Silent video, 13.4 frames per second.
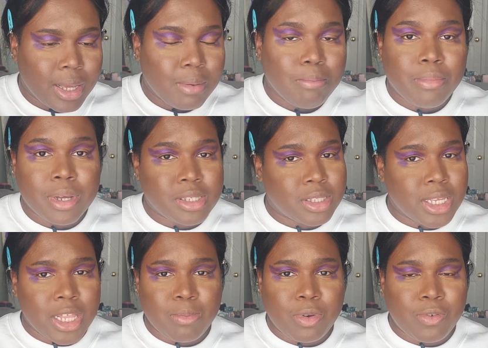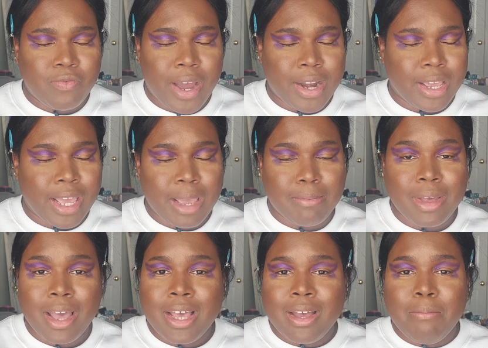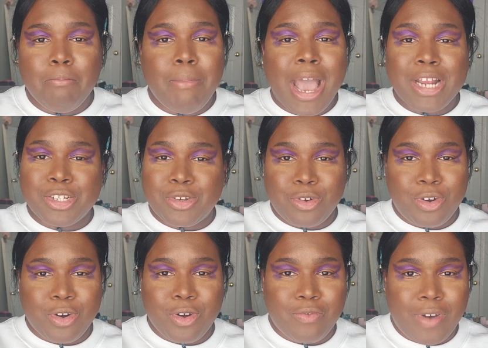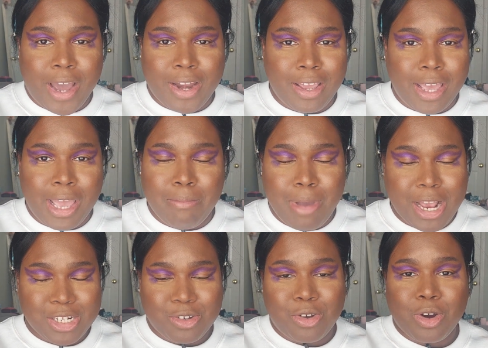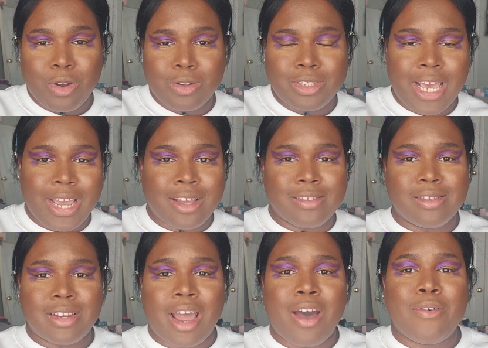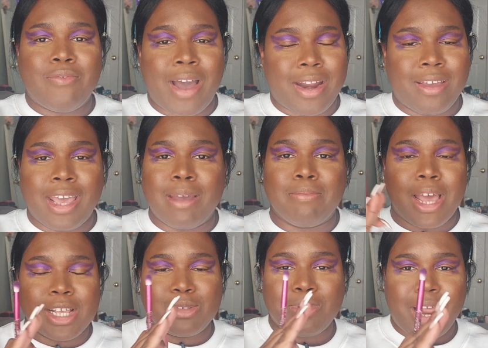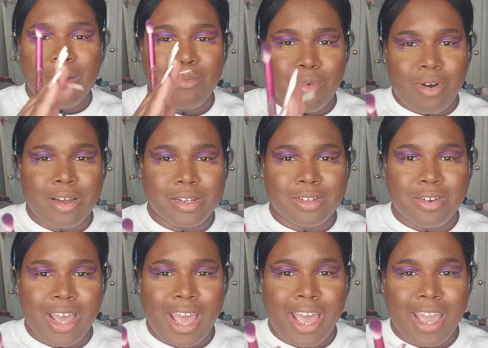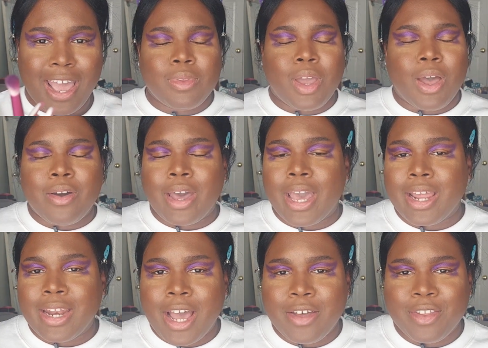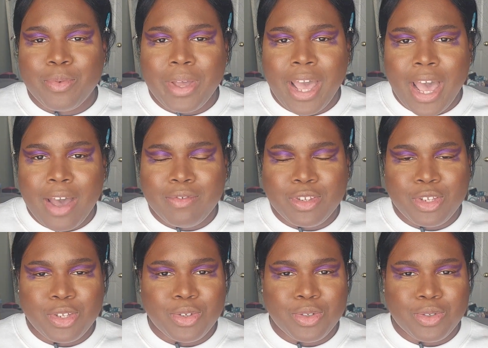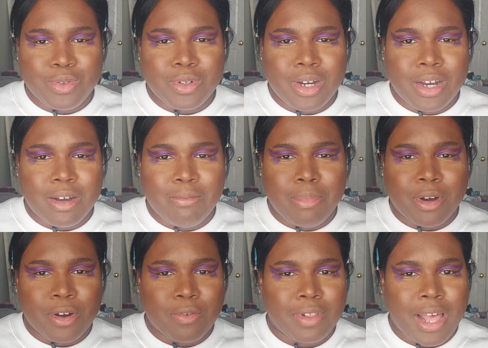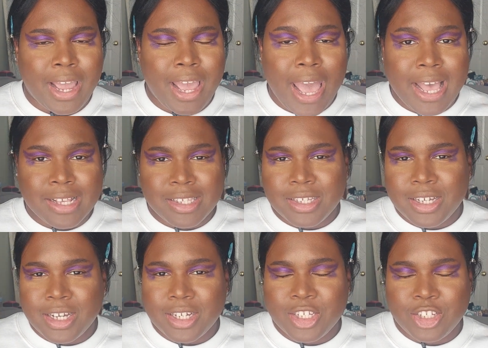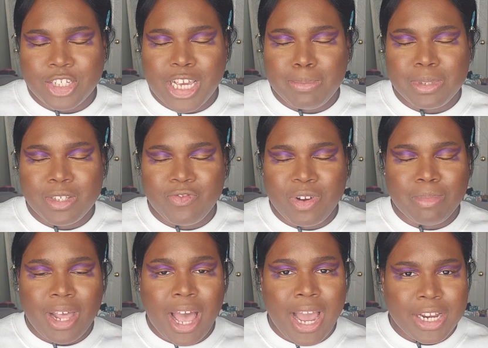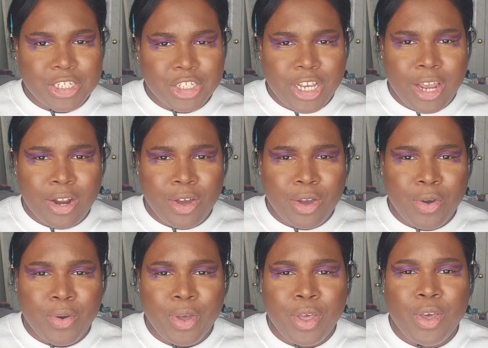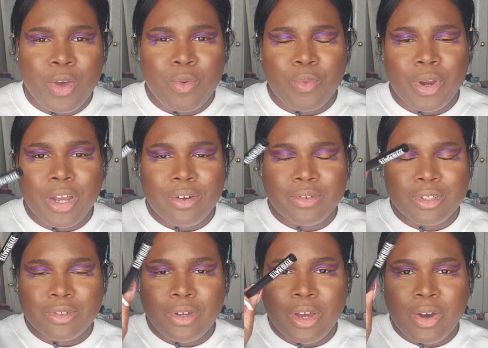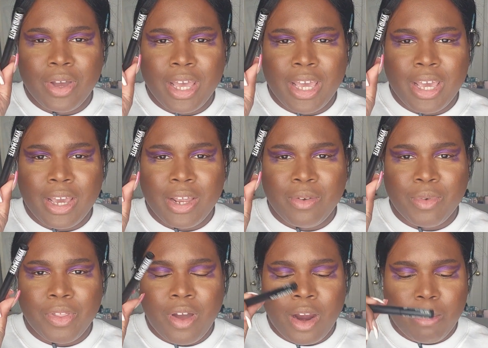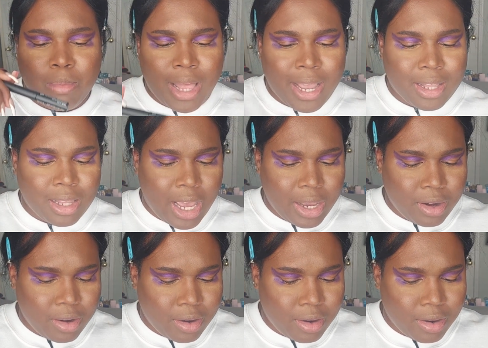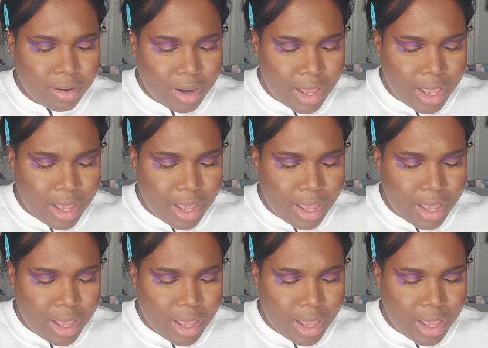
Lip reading: But Sailor Moon fighting game, magical girl fighting game, magical girl Tekken style fighting game. That's what I want. Okay. Okay. Now that we have two butterfly-esque shapes from the eyeshadow, we're going to go in with our black liner,